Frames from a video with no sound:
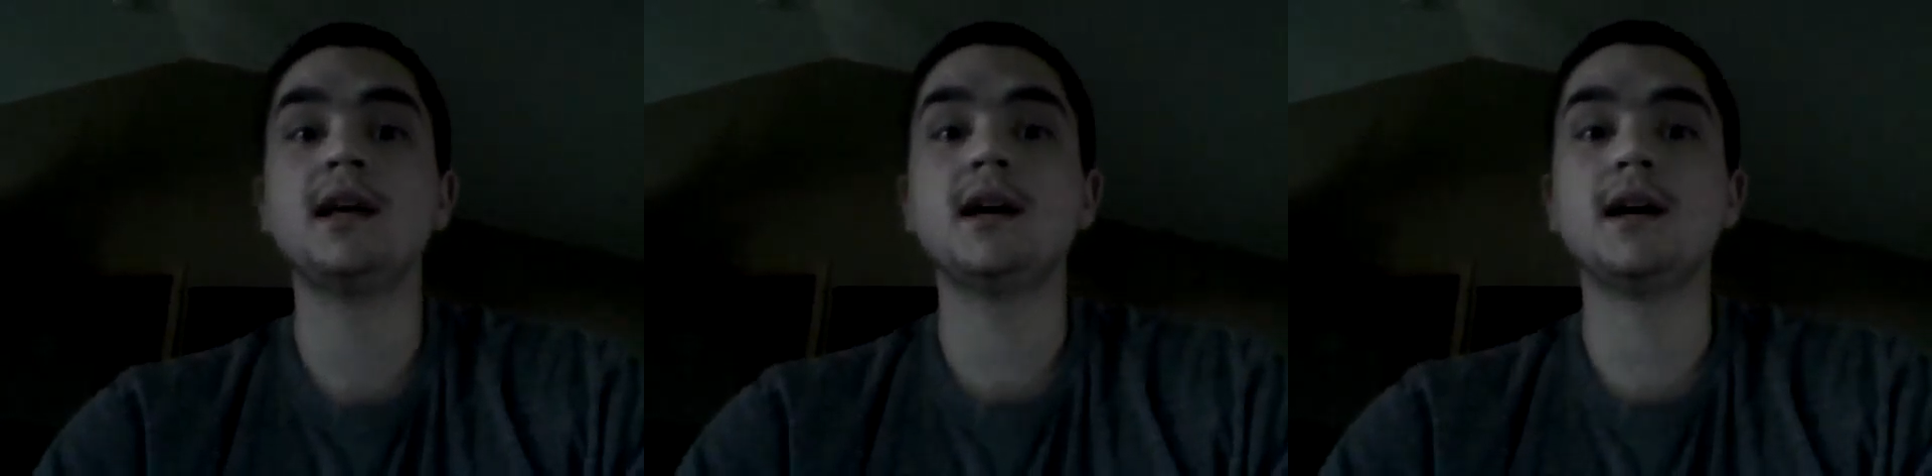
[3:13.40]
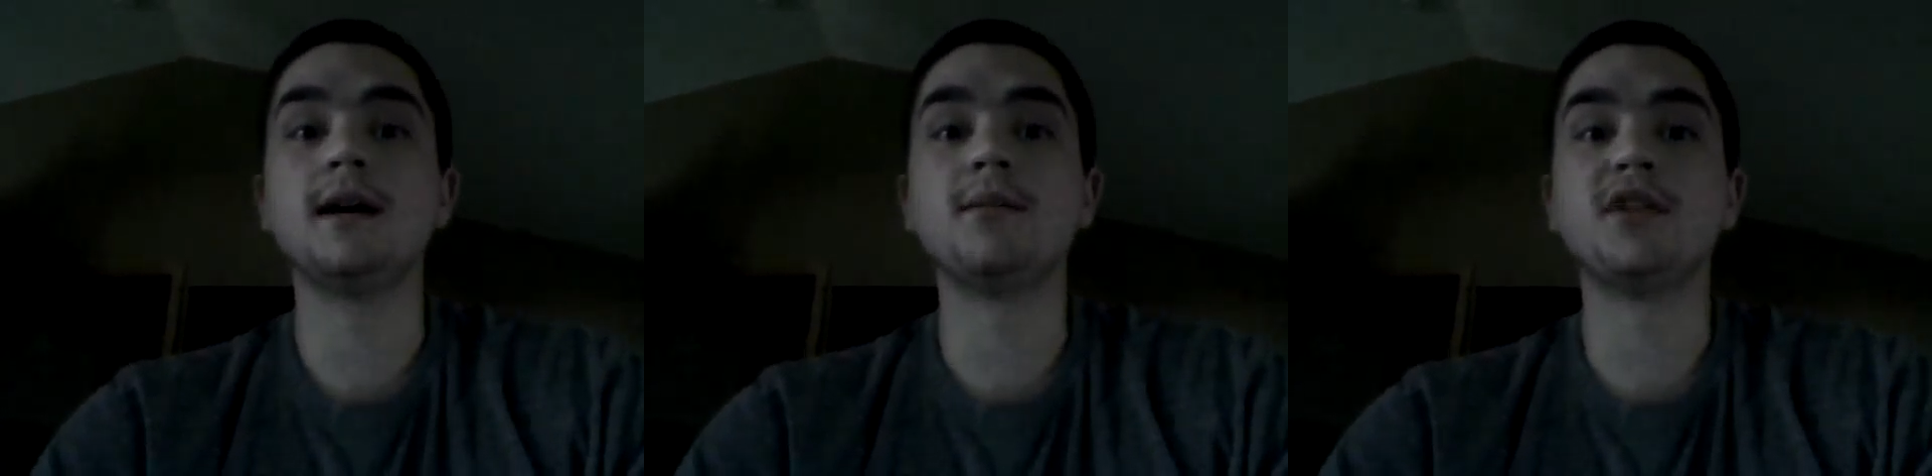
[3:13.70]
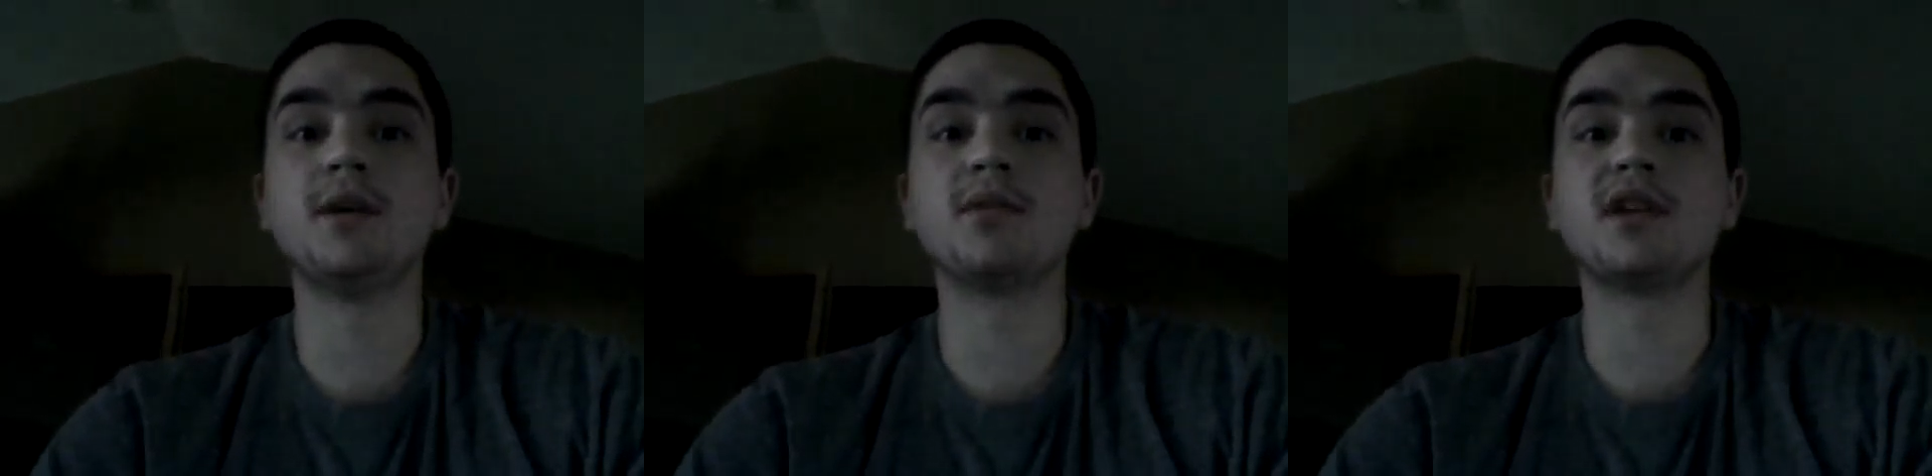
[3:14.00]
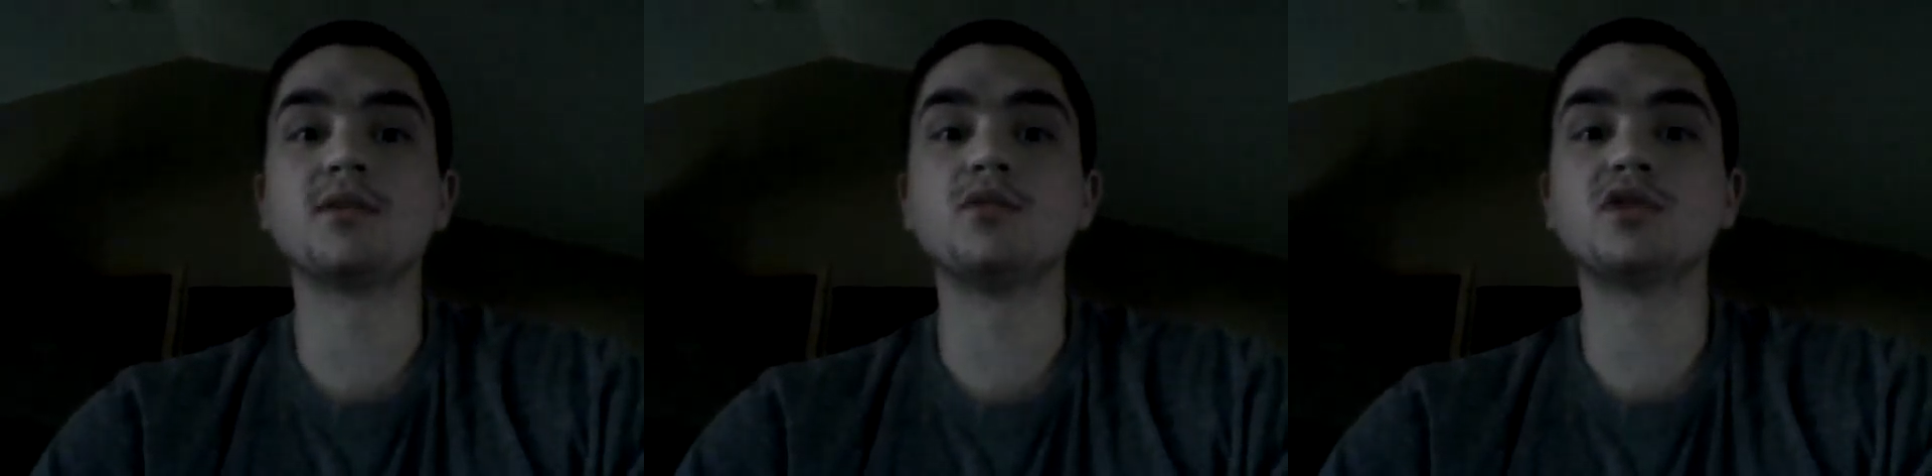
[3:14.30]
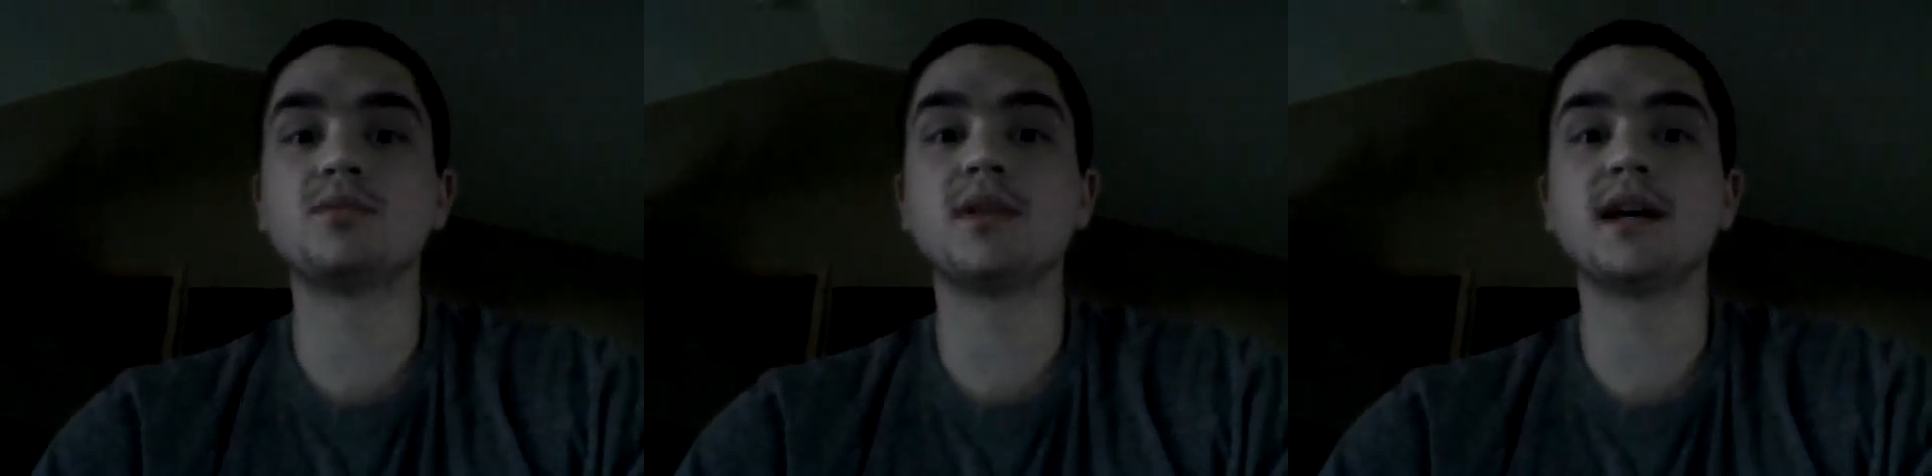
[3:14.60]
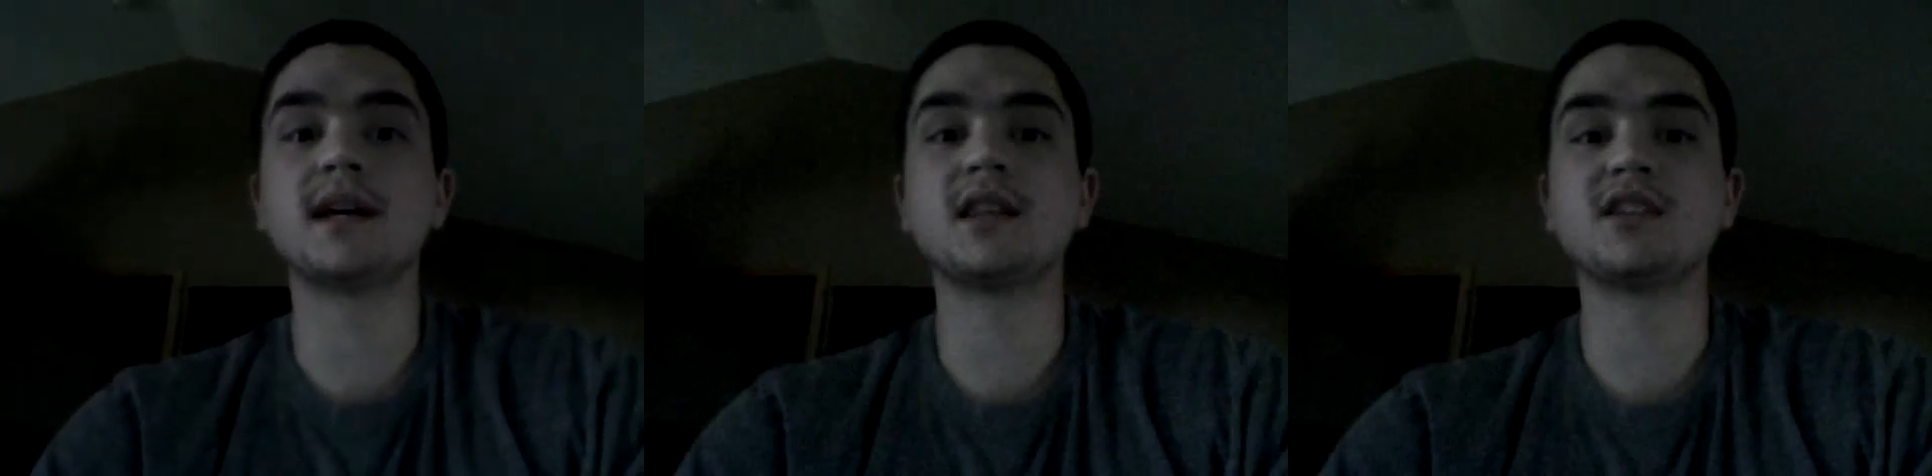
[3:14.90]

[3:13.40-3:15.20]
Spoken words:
The number that you're multiplying,